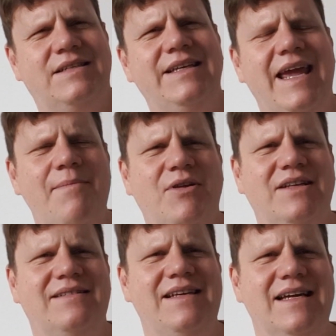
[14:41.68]
game on the
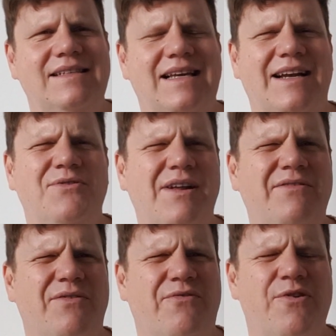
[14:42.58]
DS. I don't have
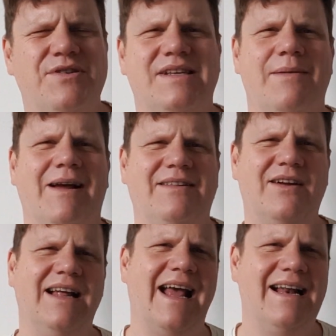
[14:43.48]
the first game. I
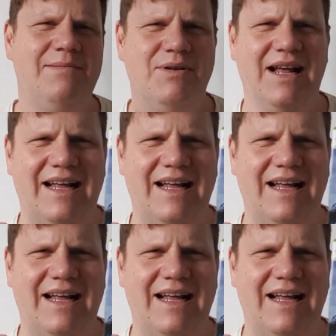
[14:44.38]
thought I had it, but I